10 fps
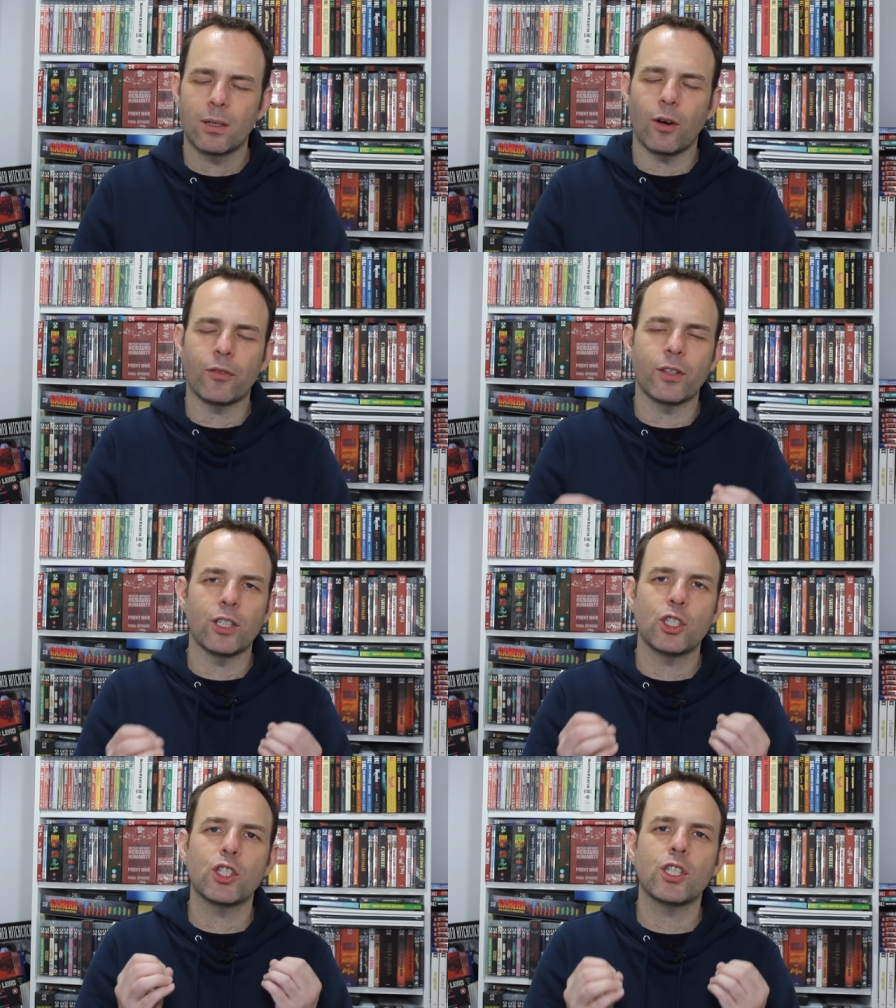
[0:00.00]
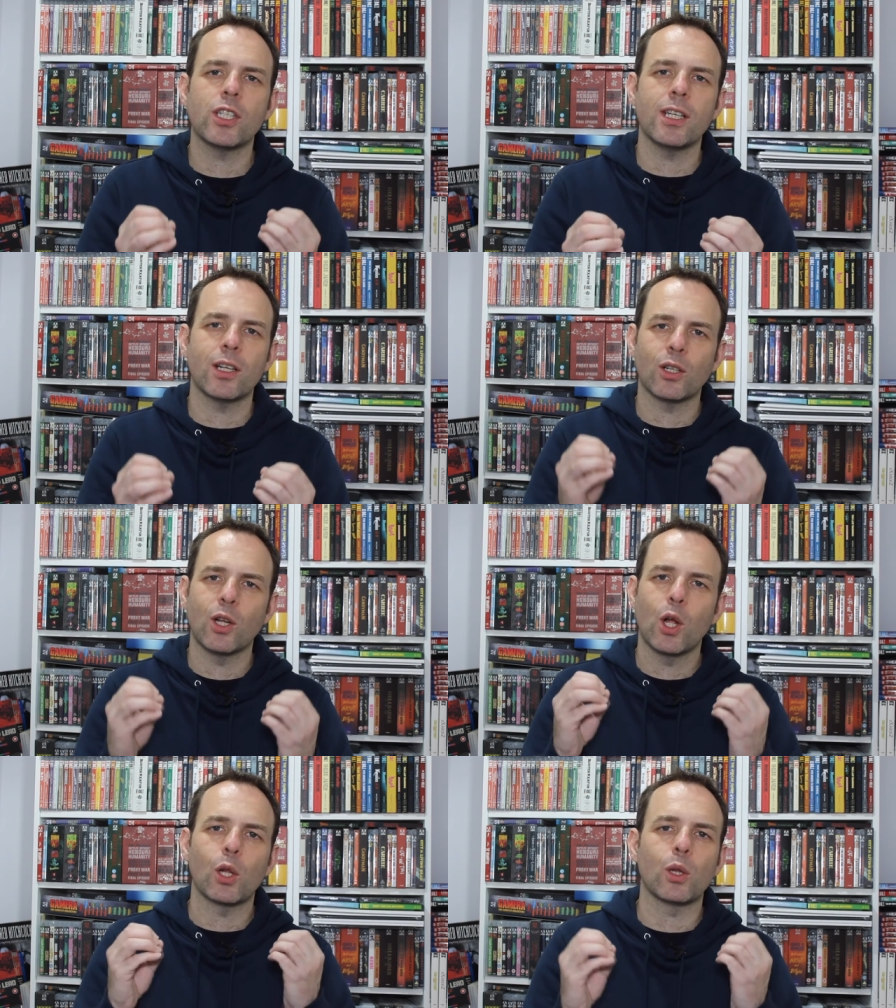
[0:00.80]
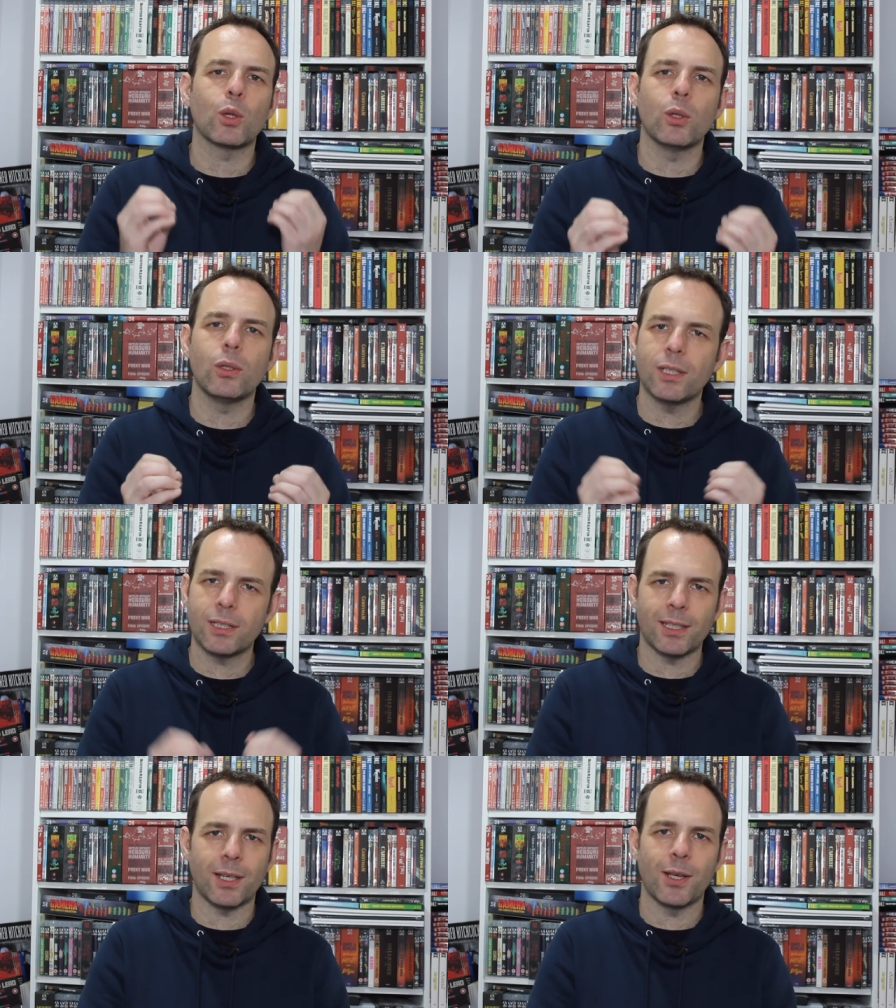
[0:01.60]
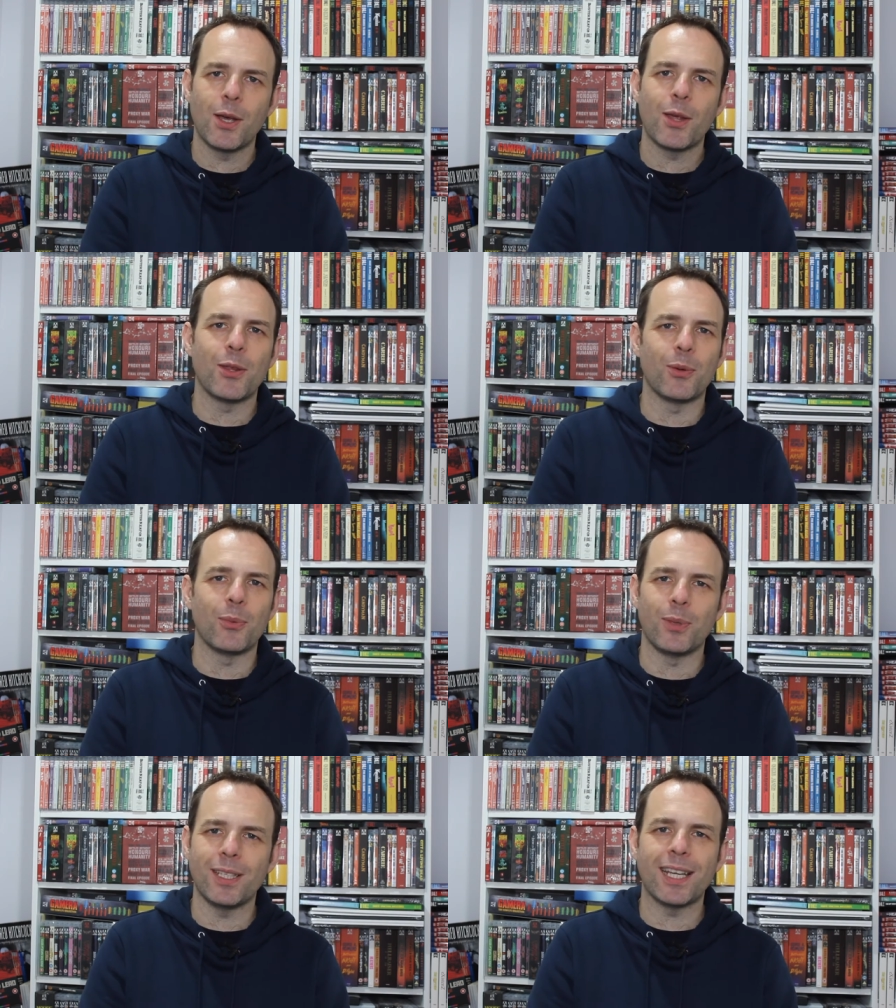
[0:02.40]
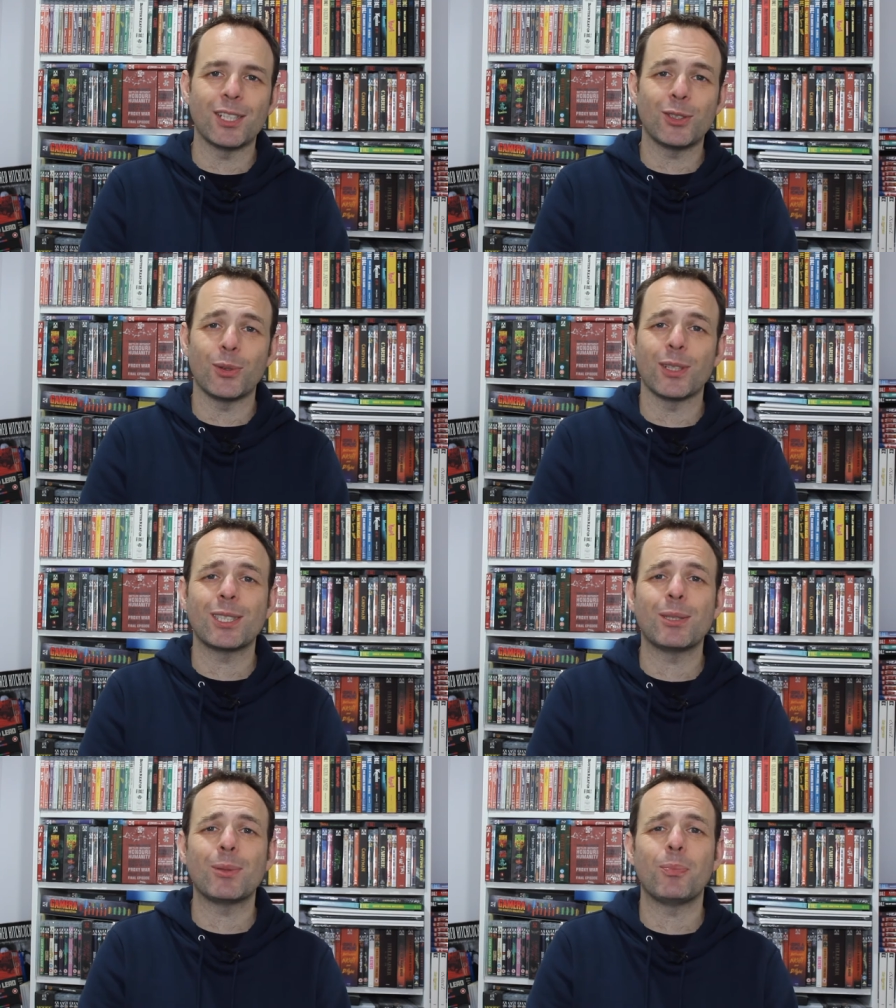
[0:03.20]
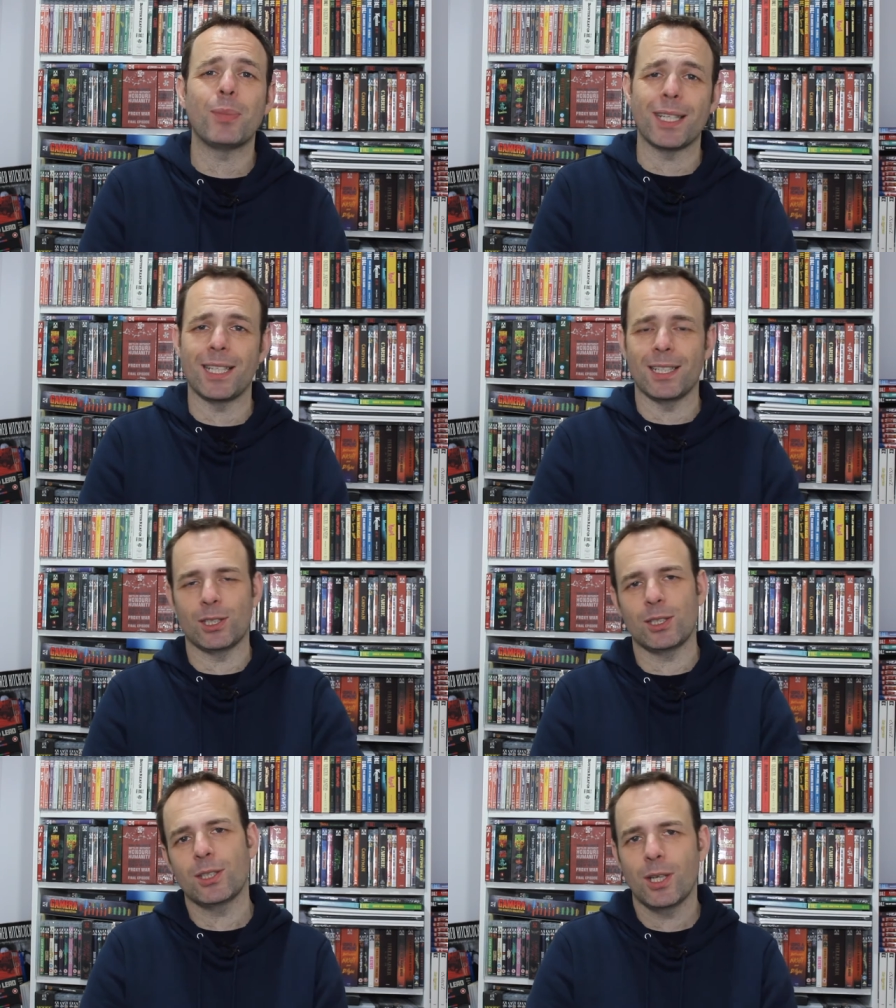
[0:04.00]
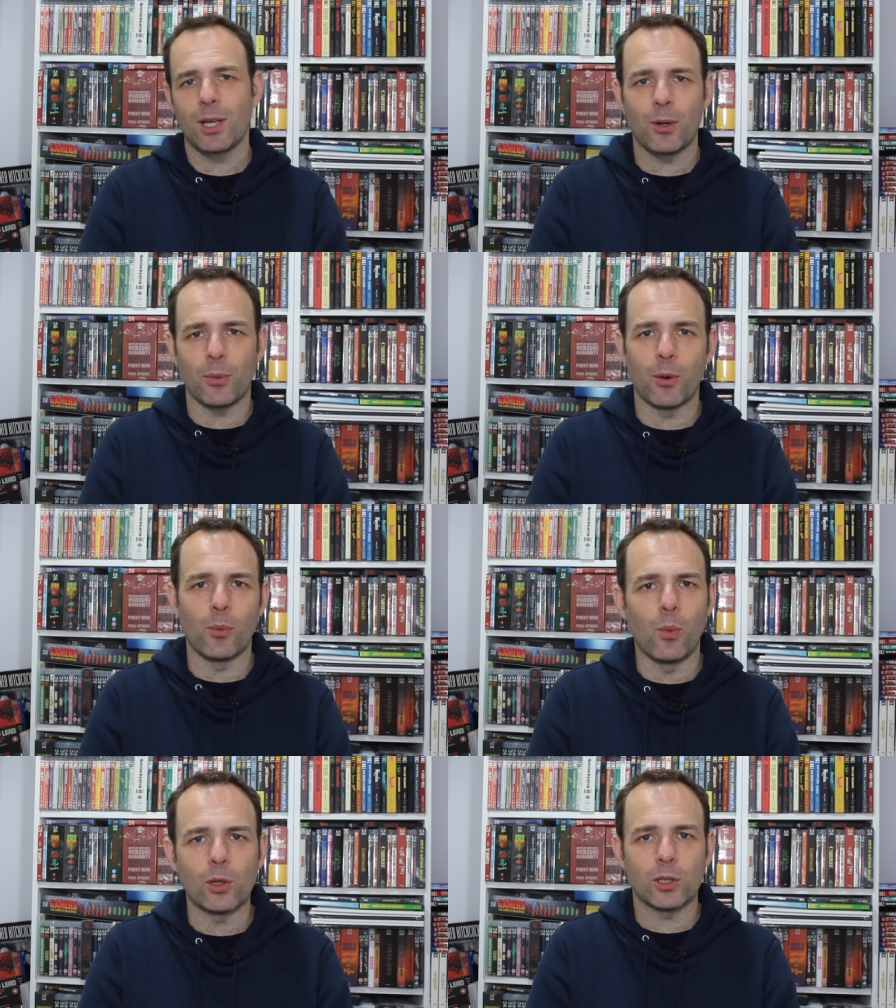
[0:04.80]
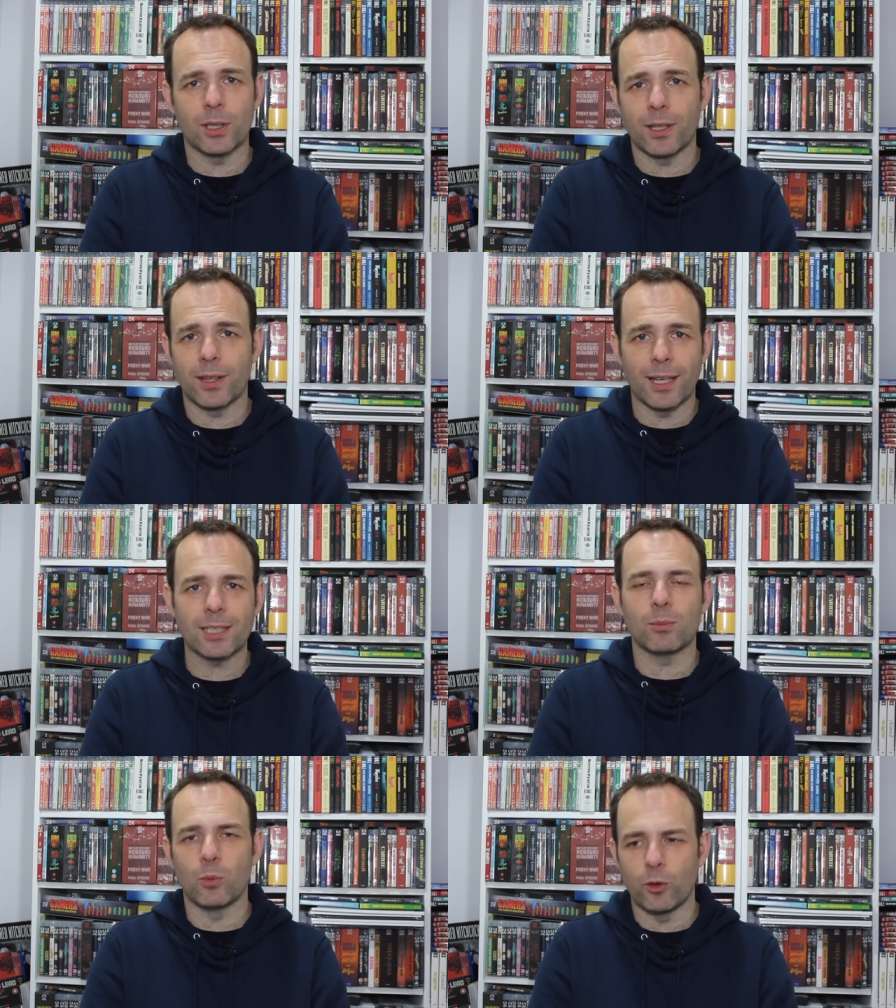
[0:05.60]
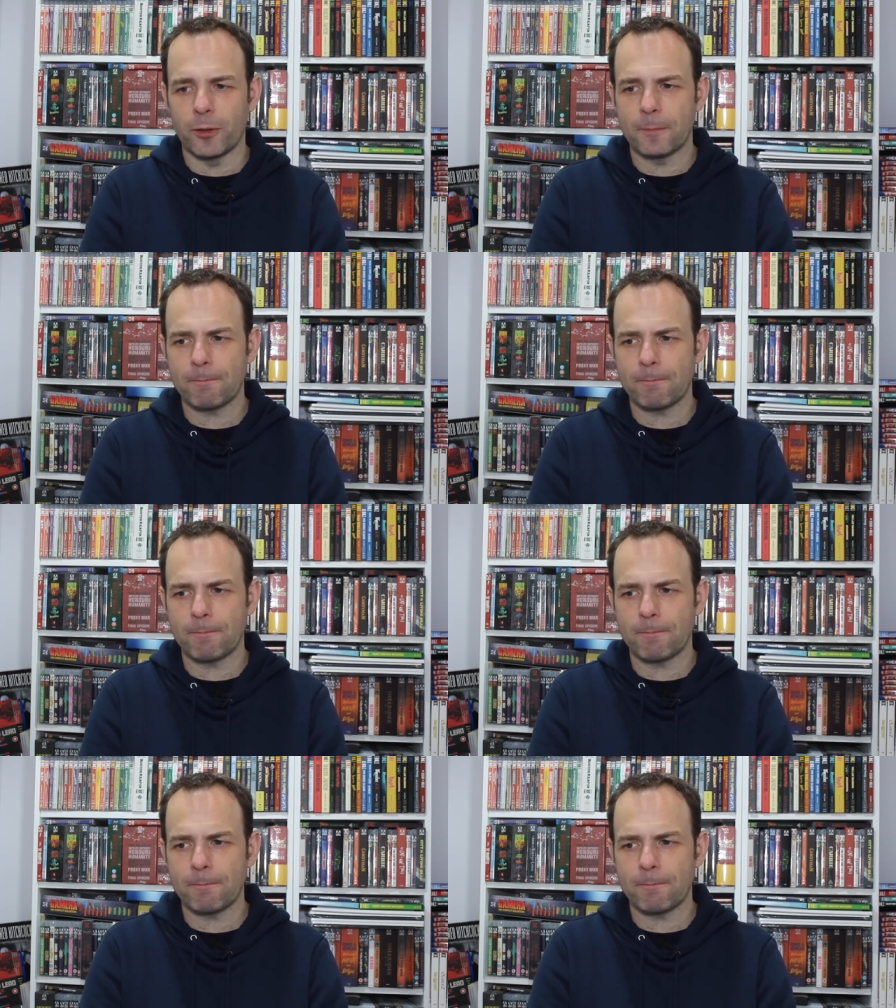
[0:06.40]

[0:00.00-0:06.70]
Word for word: of the sheer lunacy that we get to experience while watching this movie.